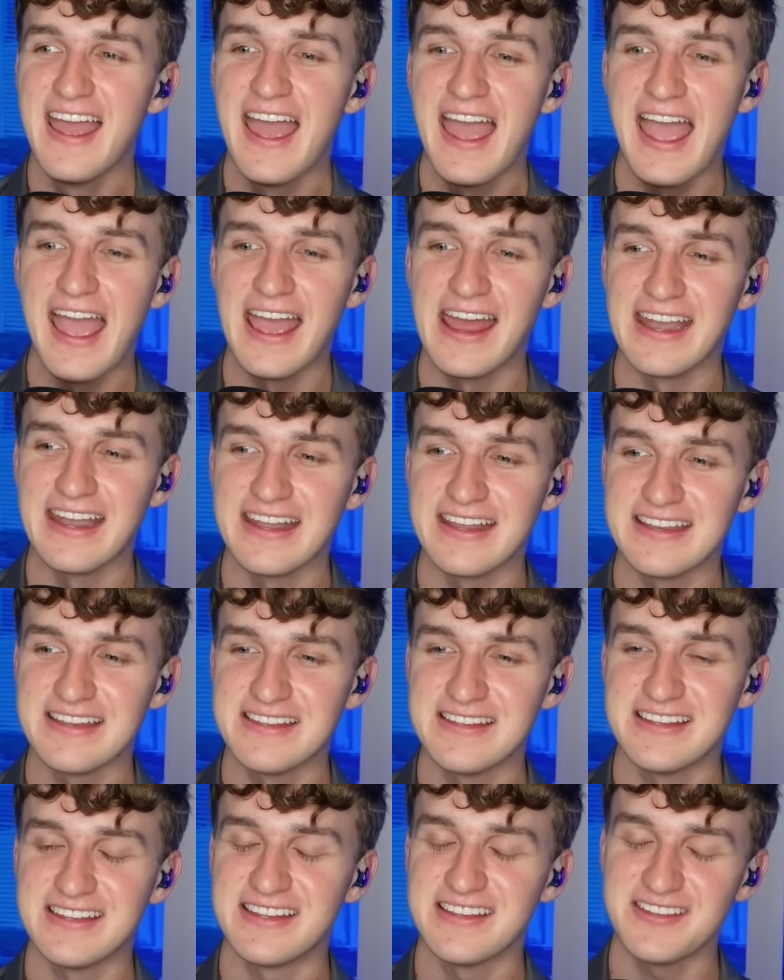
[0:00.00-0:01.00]
And
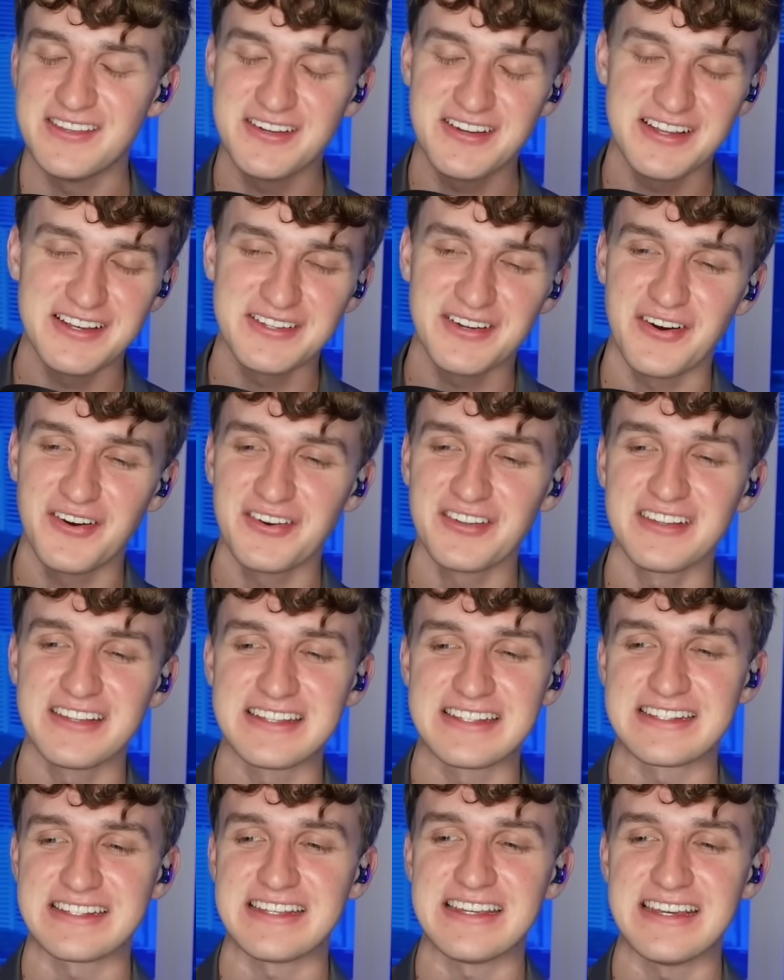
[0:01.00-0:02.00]
you can totally
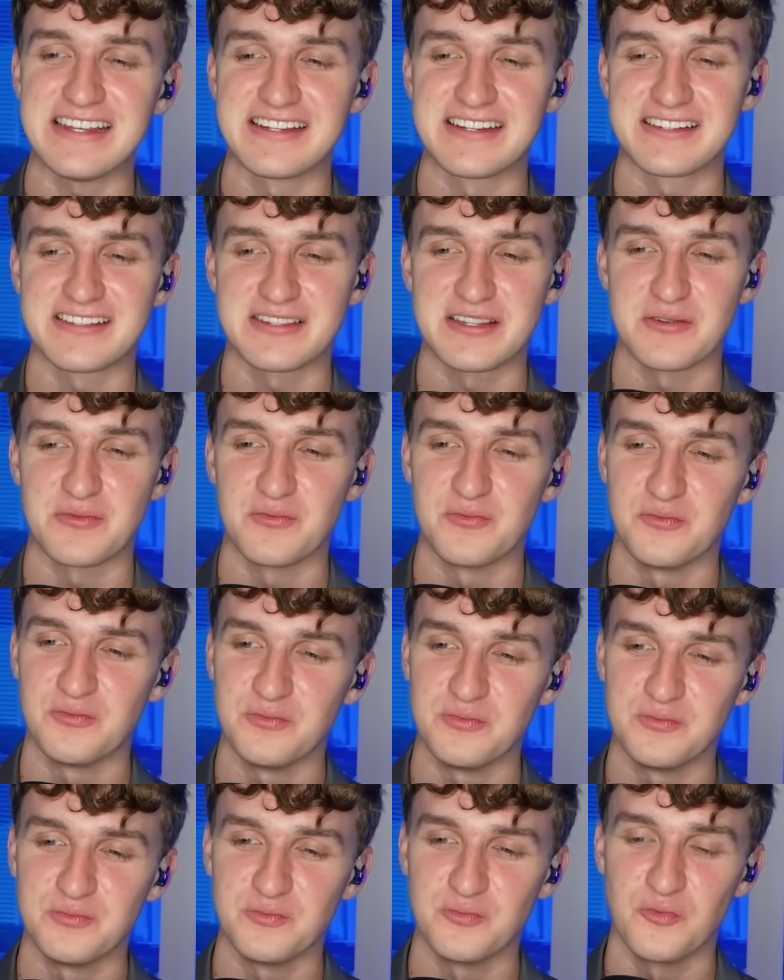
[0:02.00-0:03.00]
see just the
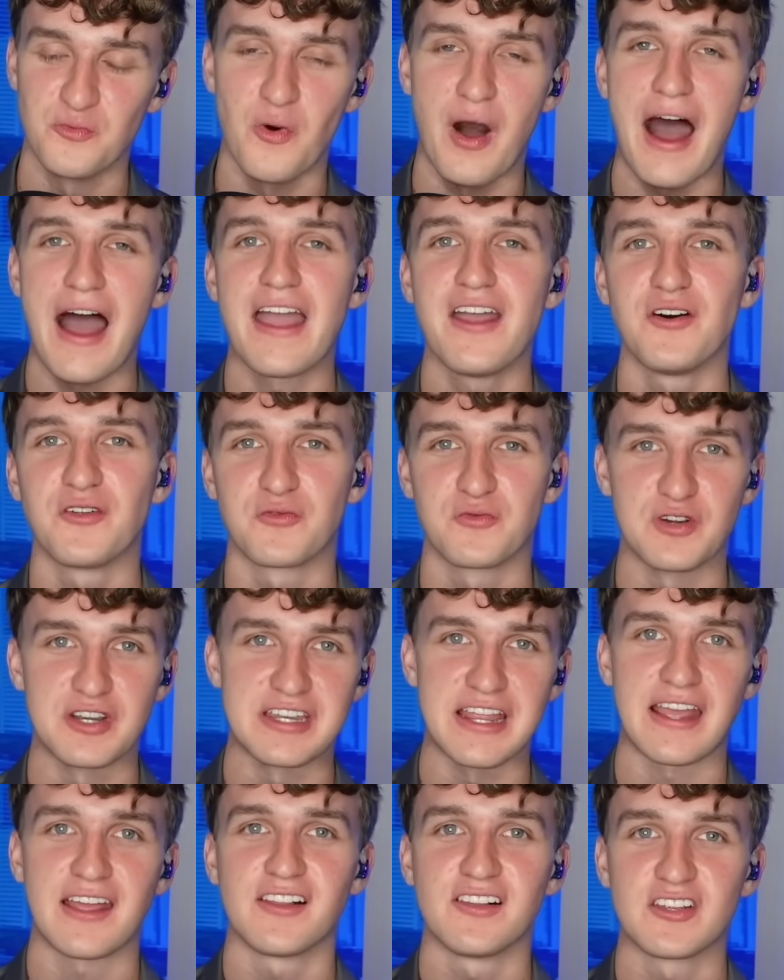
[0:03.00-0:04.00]
wild,
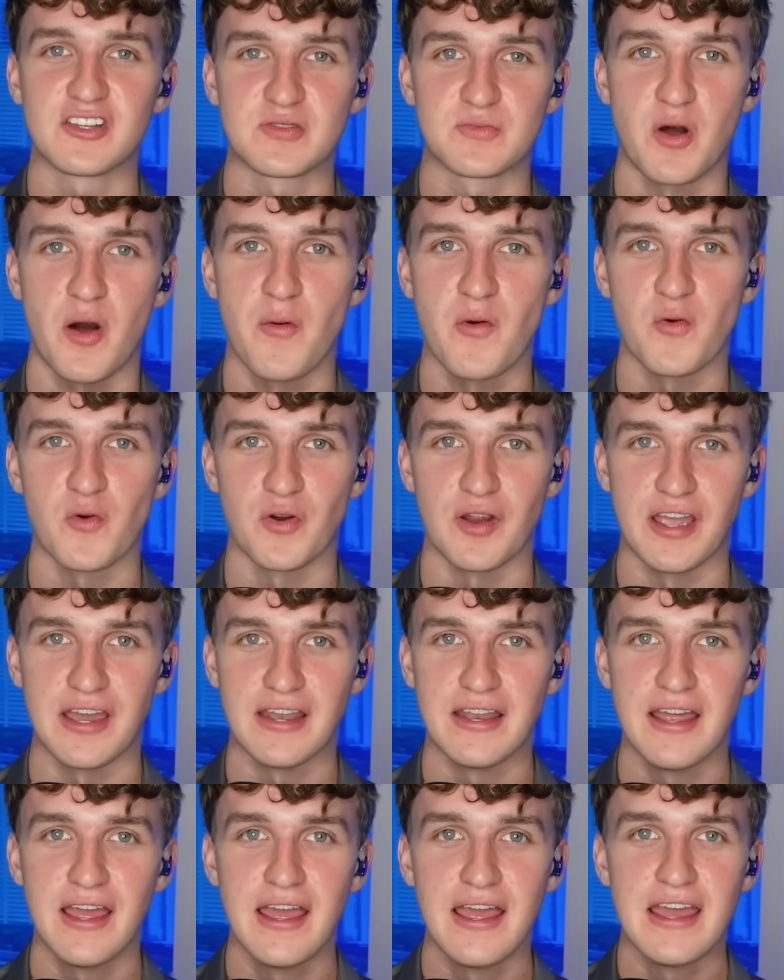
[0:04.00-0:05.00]
ridiculous moment we're
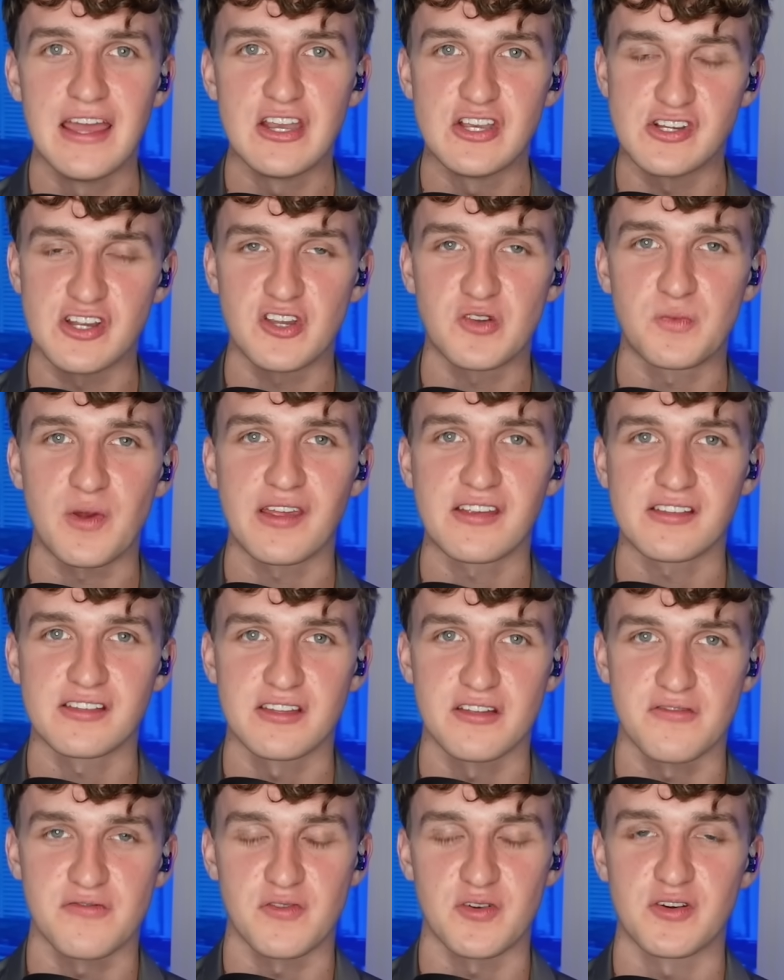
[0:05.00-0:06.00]
in, just based on
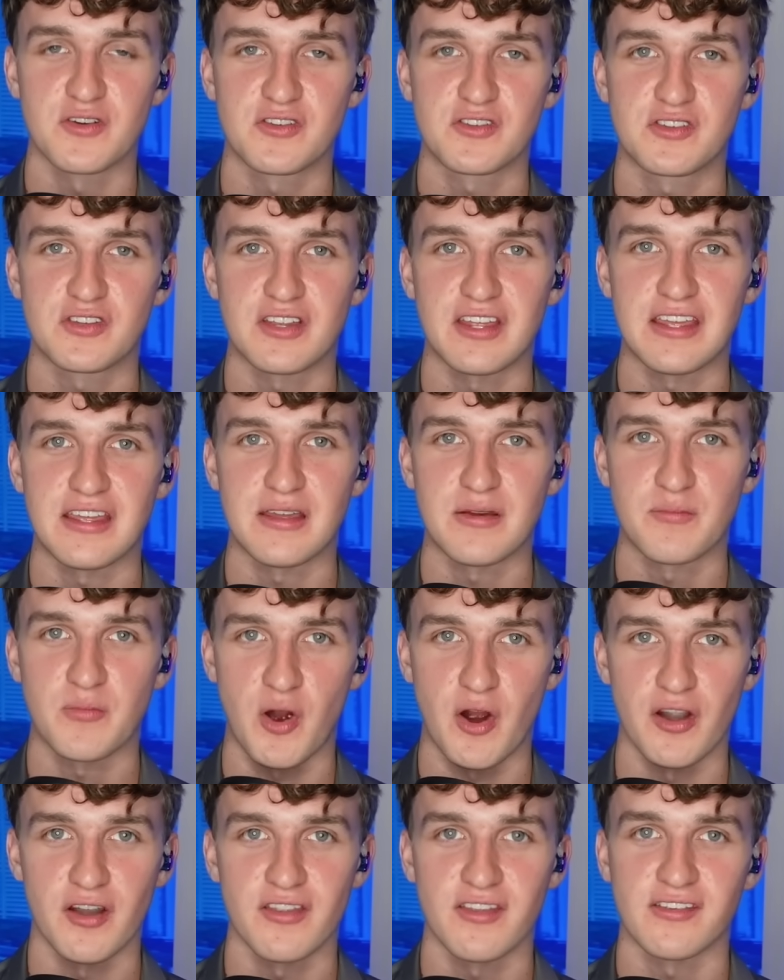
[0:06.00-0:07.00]
the first
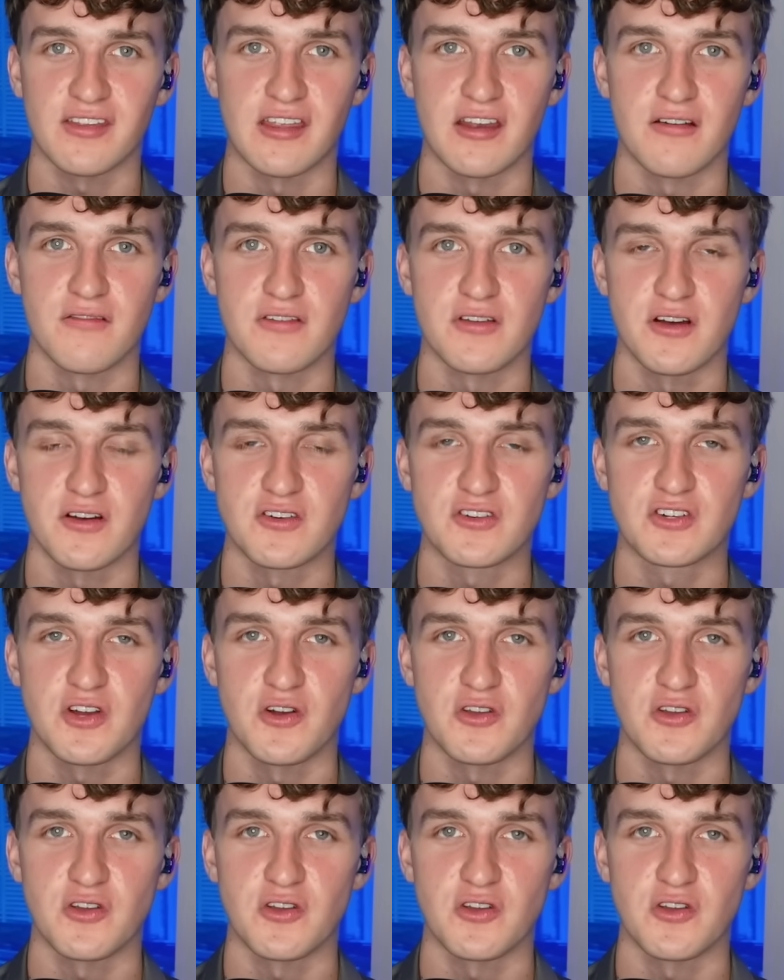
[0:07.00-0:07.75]
part of this interview I'll show